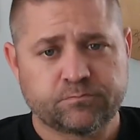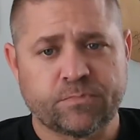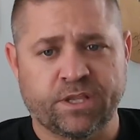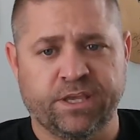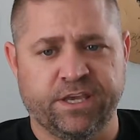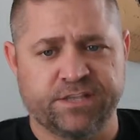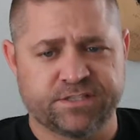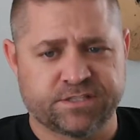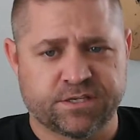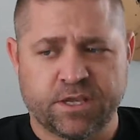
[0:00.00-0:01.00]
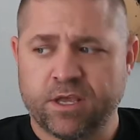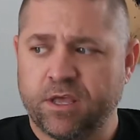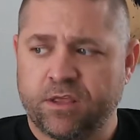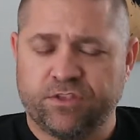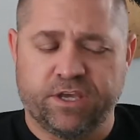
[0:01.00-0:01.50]
is
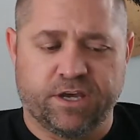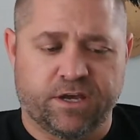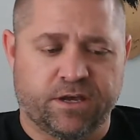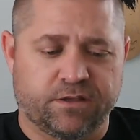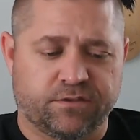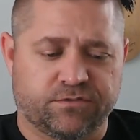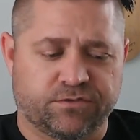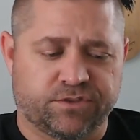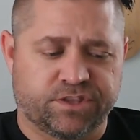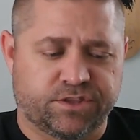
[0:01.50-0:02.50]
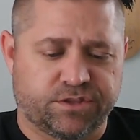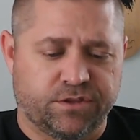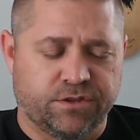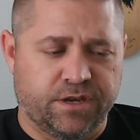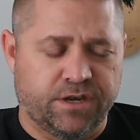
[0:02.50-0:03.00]
the
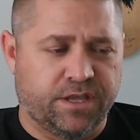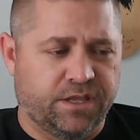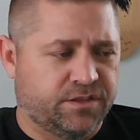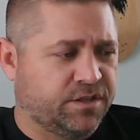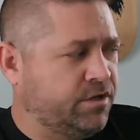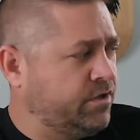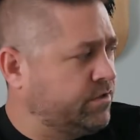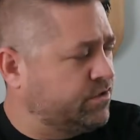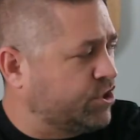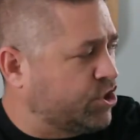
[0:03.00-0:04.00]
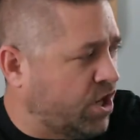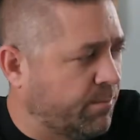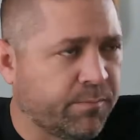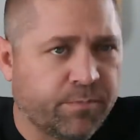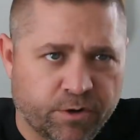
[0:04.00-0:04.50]
the
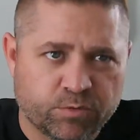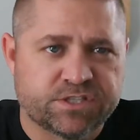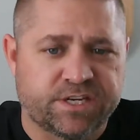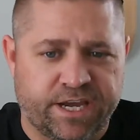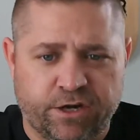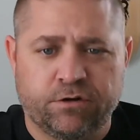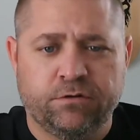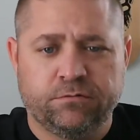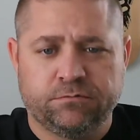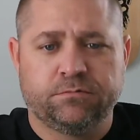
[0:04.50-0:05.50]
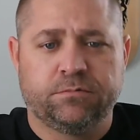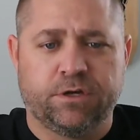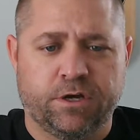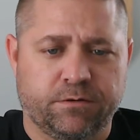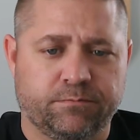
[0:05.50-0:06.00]
cummerbund was tighter,
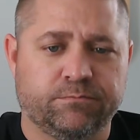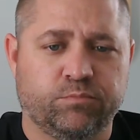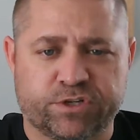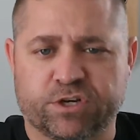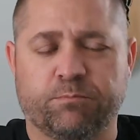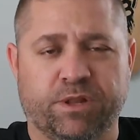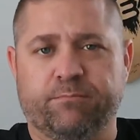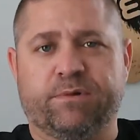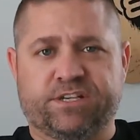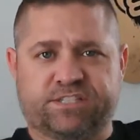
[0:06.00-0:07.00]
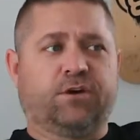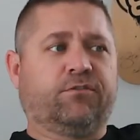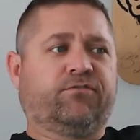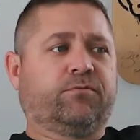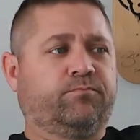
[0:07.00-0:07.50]
which I'll blame myself
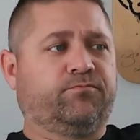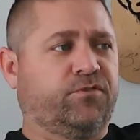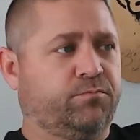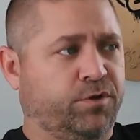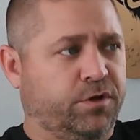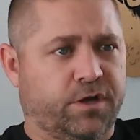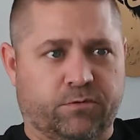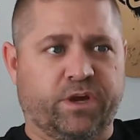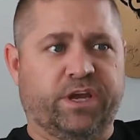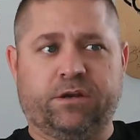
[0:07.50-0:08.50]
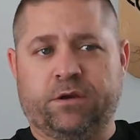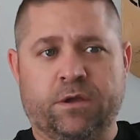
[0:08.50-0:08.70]
for putting on weight.